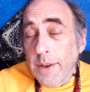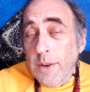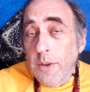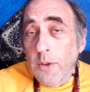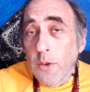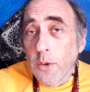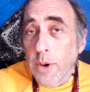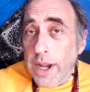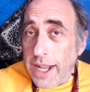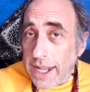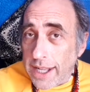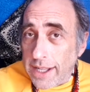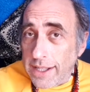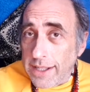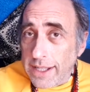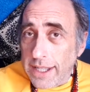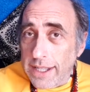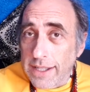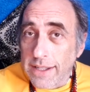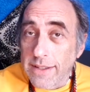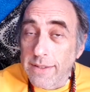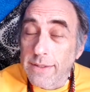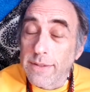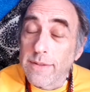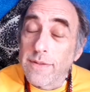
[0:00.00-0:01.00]
Well,
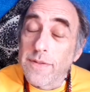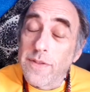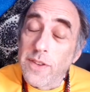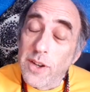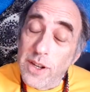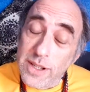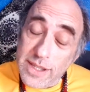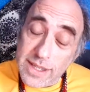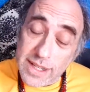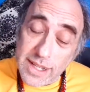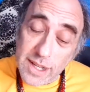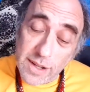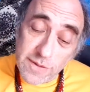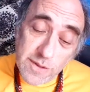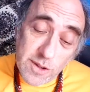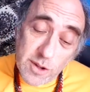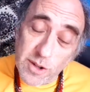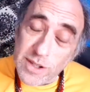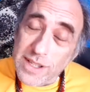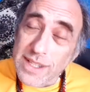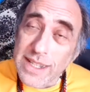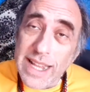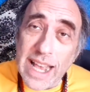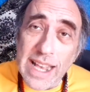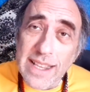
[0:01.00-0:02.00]
firstly, of
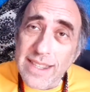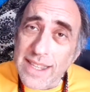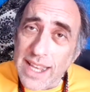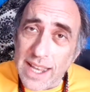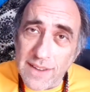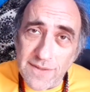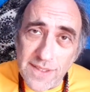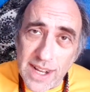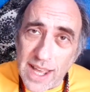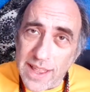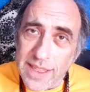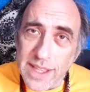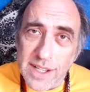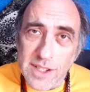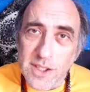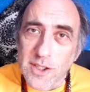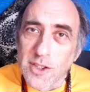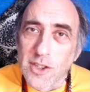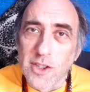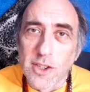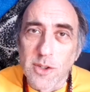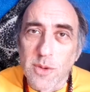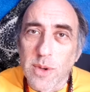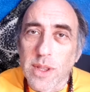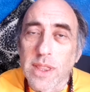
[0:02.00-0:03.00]
course, NASA have nothing to
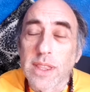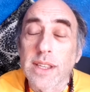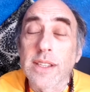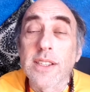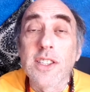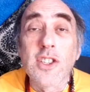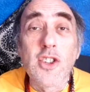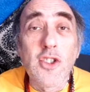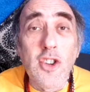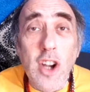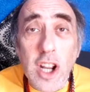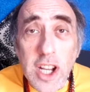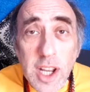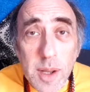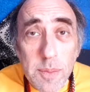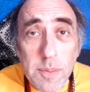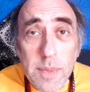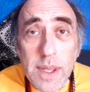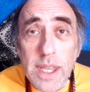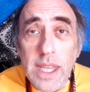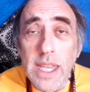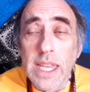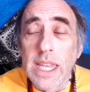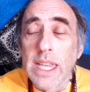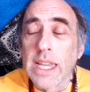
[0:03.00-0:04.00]
do with
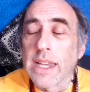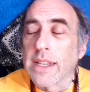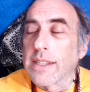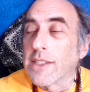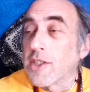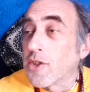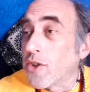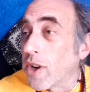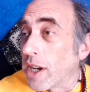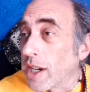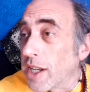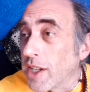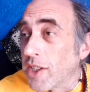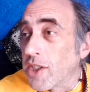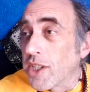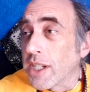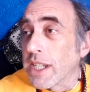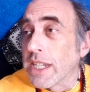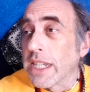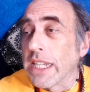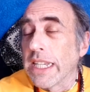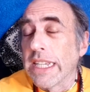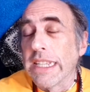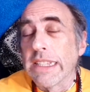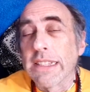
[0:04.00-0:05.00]
astronomy,
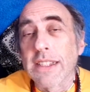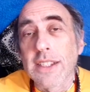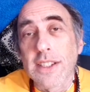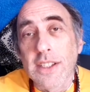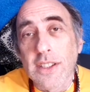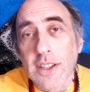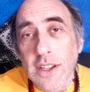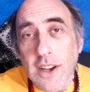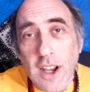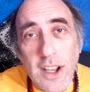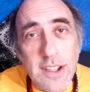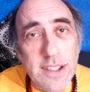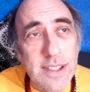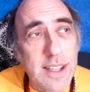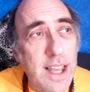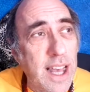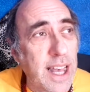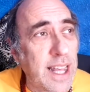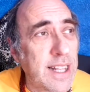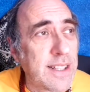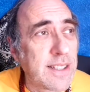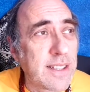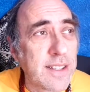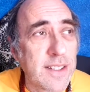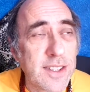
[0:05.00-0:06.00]
astrology, star
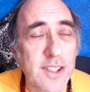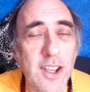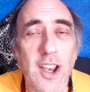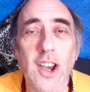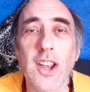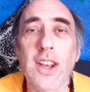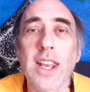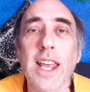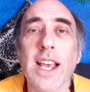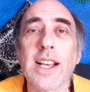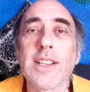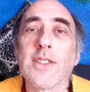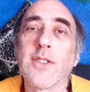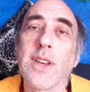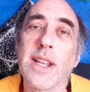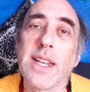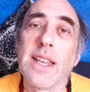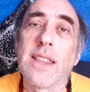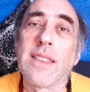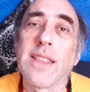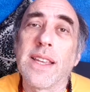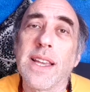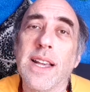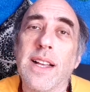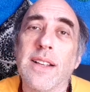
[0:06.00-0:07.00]
signs and zodiacs or
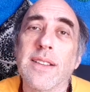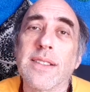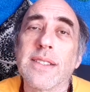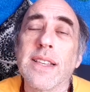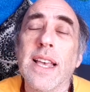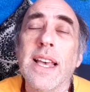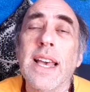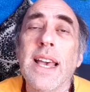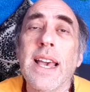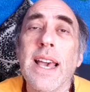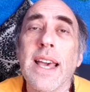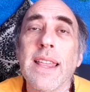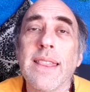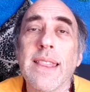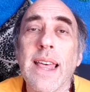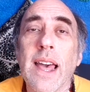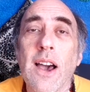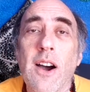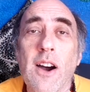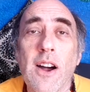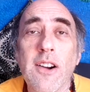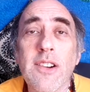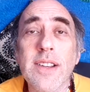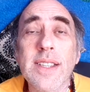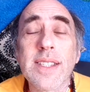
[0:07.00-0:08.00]
anything else. They
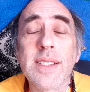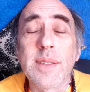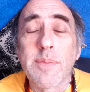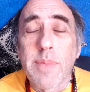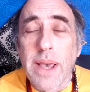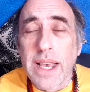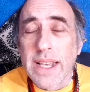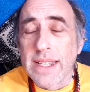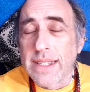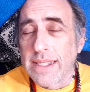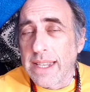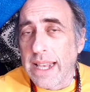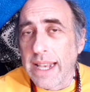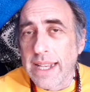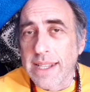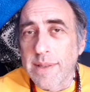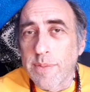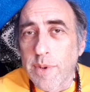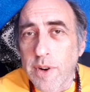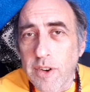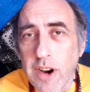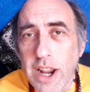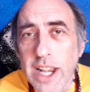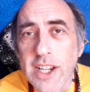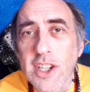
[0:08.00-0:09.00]
are a space
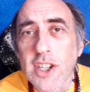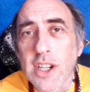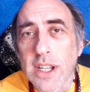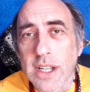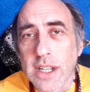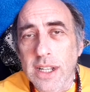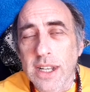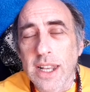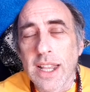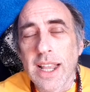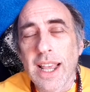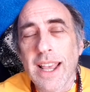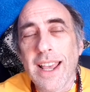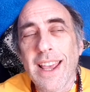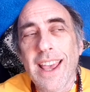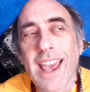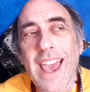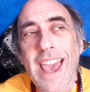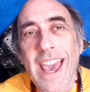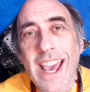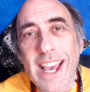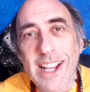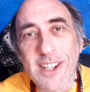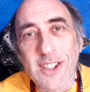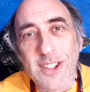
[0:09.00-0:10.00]
exploration
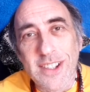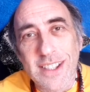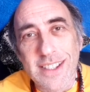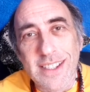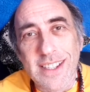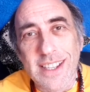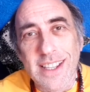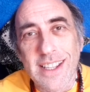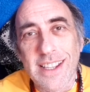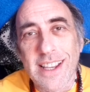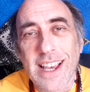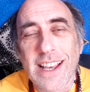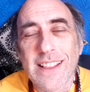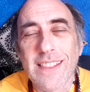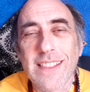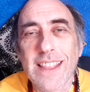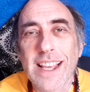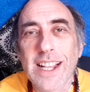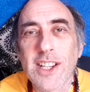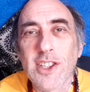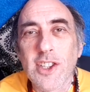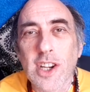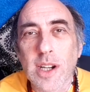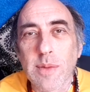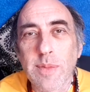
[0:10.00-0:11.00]
agency, and
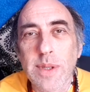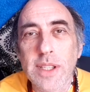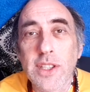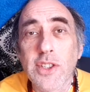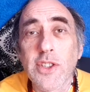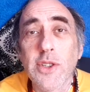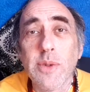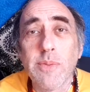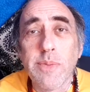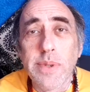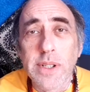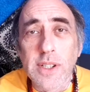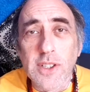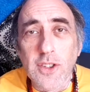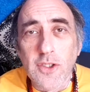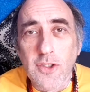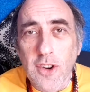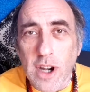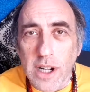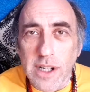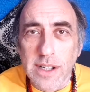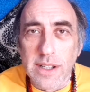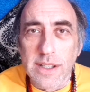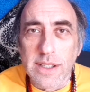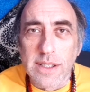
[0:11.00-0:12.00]
their job is to build
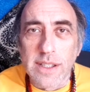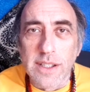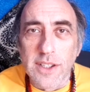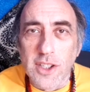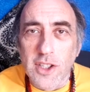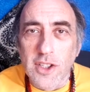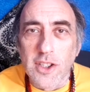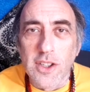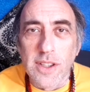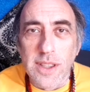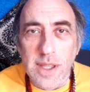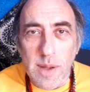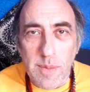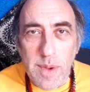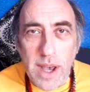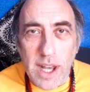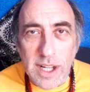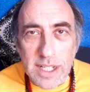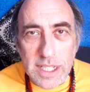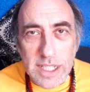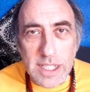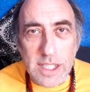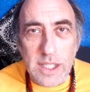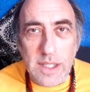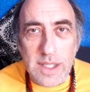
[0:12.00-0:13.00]
rockets and shoot them
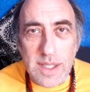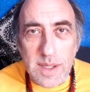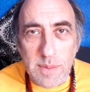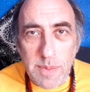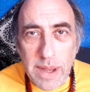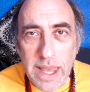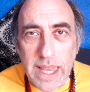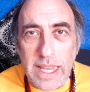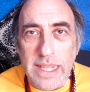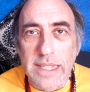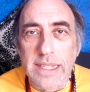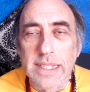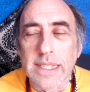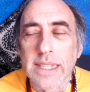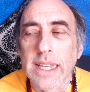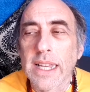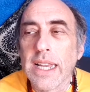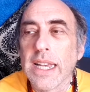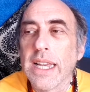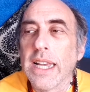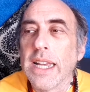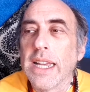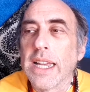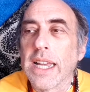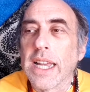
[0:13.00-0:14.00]
out into space,
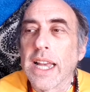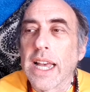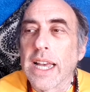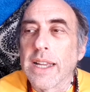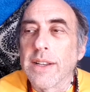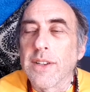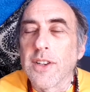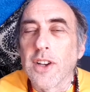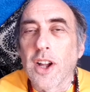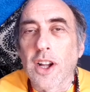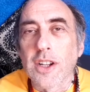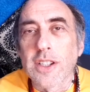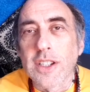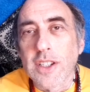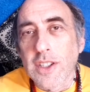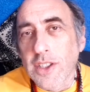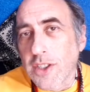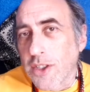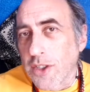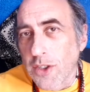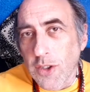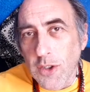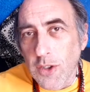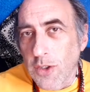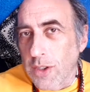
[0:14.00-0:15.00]
not
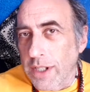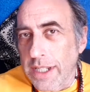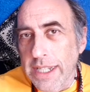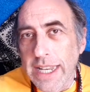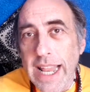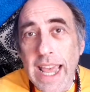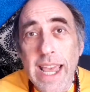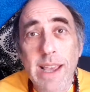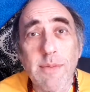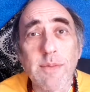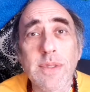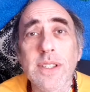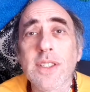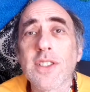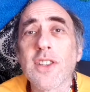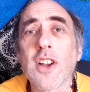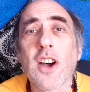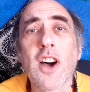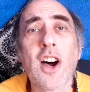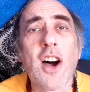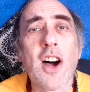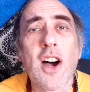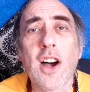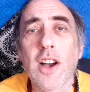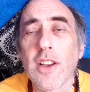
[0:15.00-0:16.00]
to name
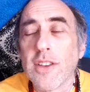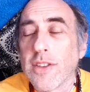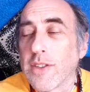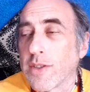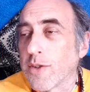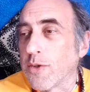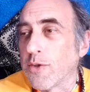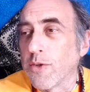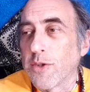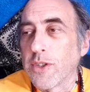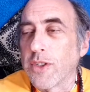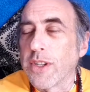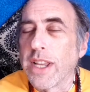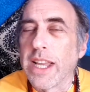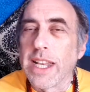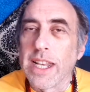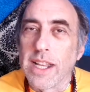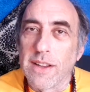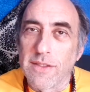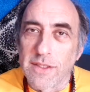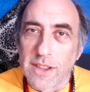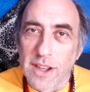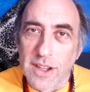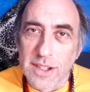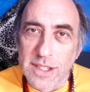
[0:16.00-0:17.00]
stars or do any
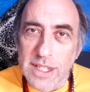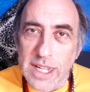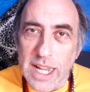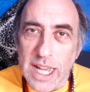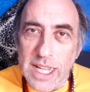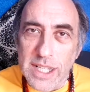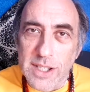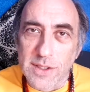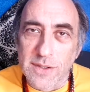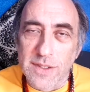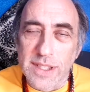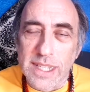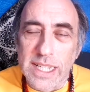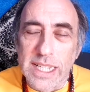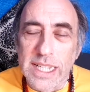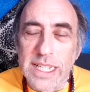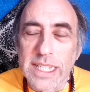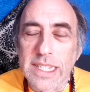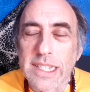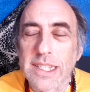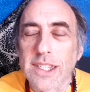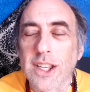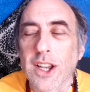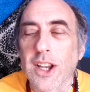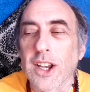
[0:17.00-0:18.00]
of those kinds of
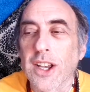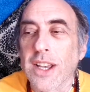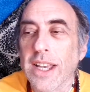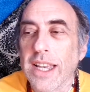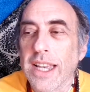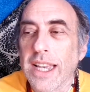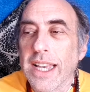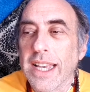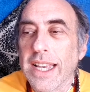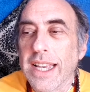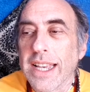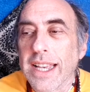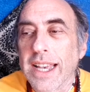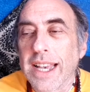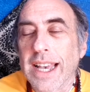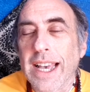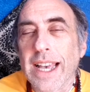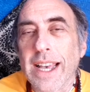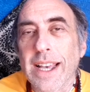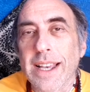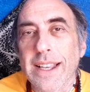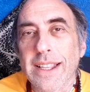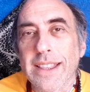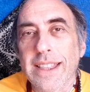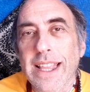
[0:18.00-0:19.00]
things. So
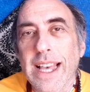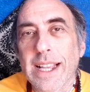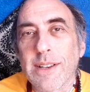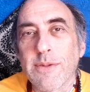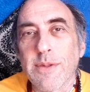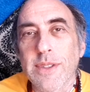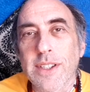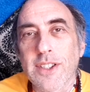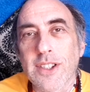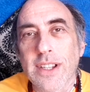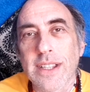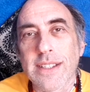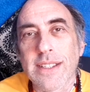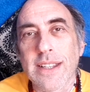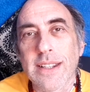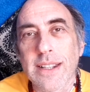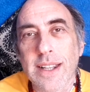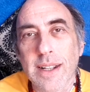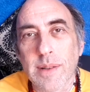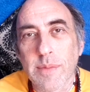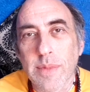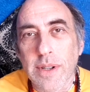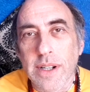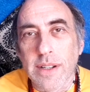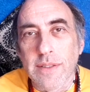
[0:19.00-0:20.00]
that was just a
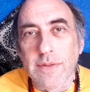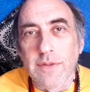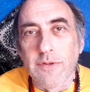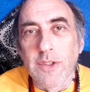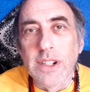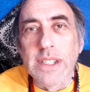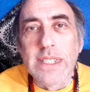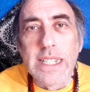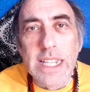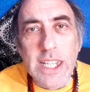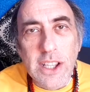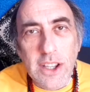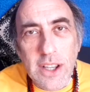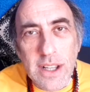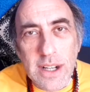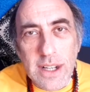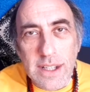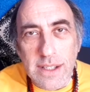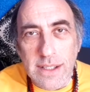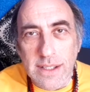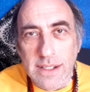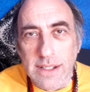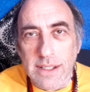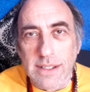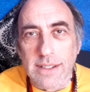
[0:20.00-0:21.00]
little bit of
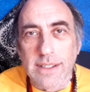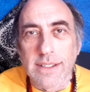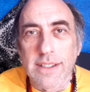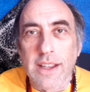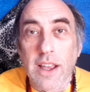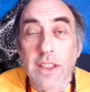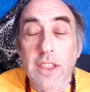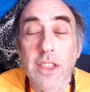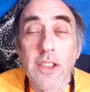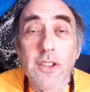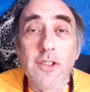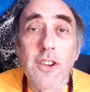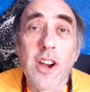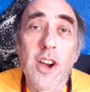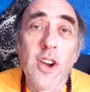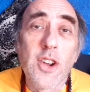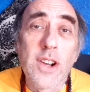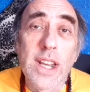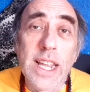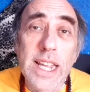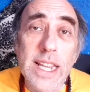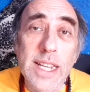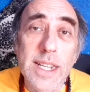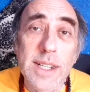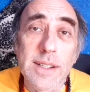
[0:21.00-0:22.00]
ridiculousness thrown
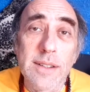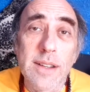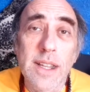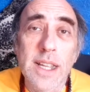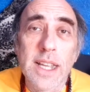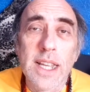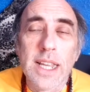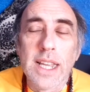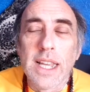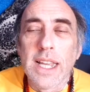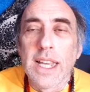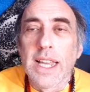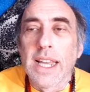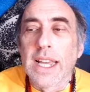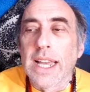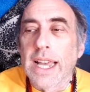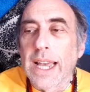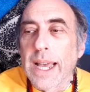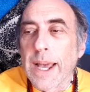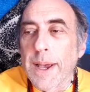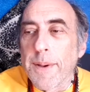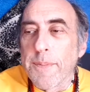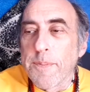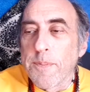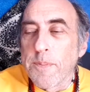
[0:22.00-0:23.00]
in.
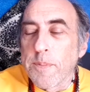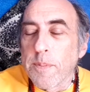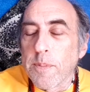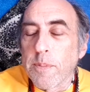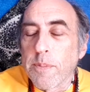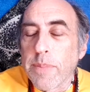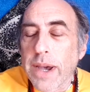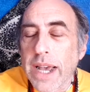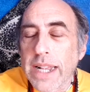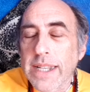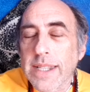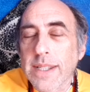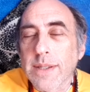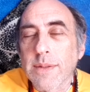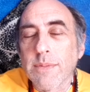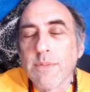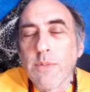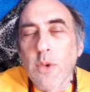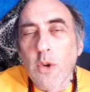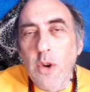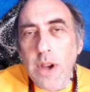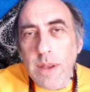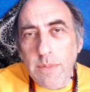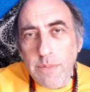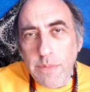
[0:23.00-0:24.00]
But
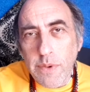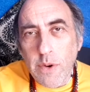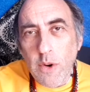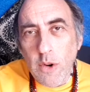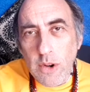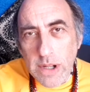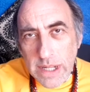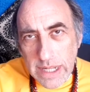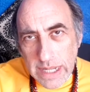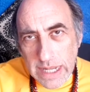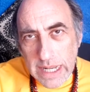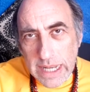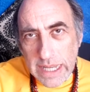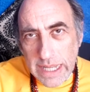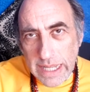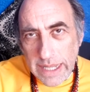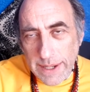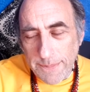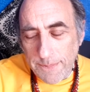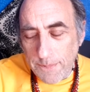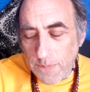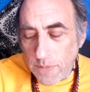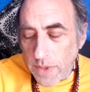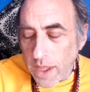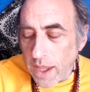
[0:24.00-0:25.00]
more importantly,
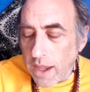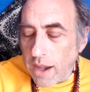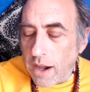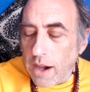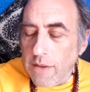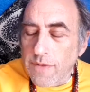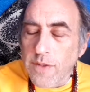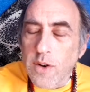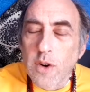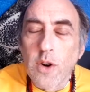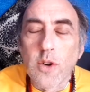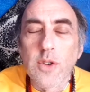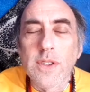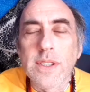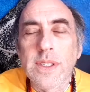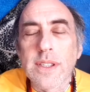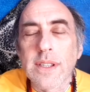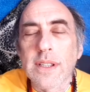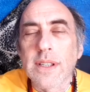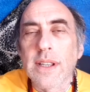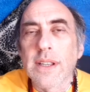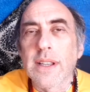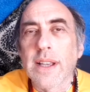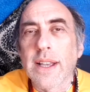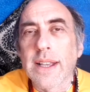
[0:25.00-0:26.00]
of course,
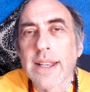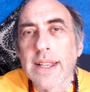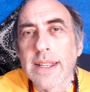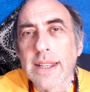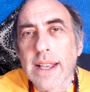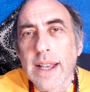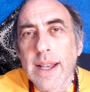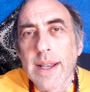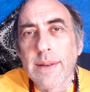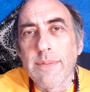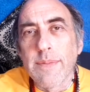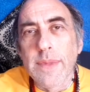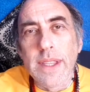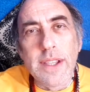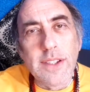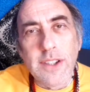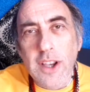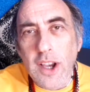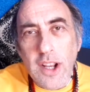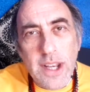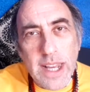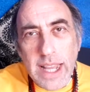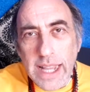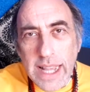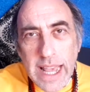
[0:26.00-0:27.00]
the
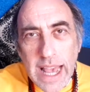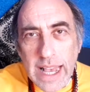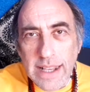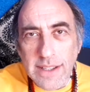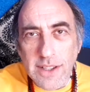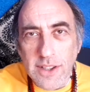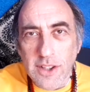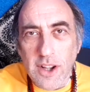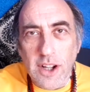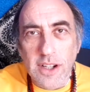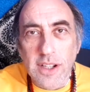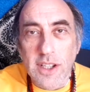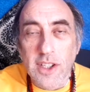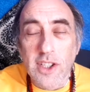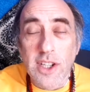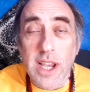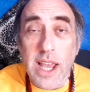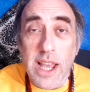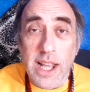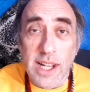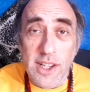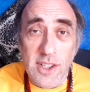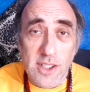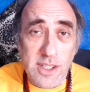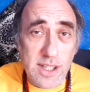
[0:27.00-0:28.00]
zodiac has not
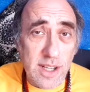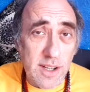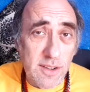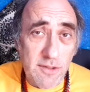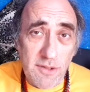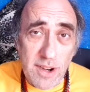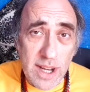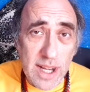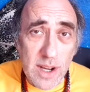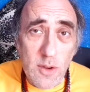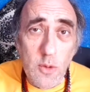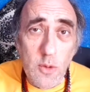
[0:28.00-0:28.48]
changed and really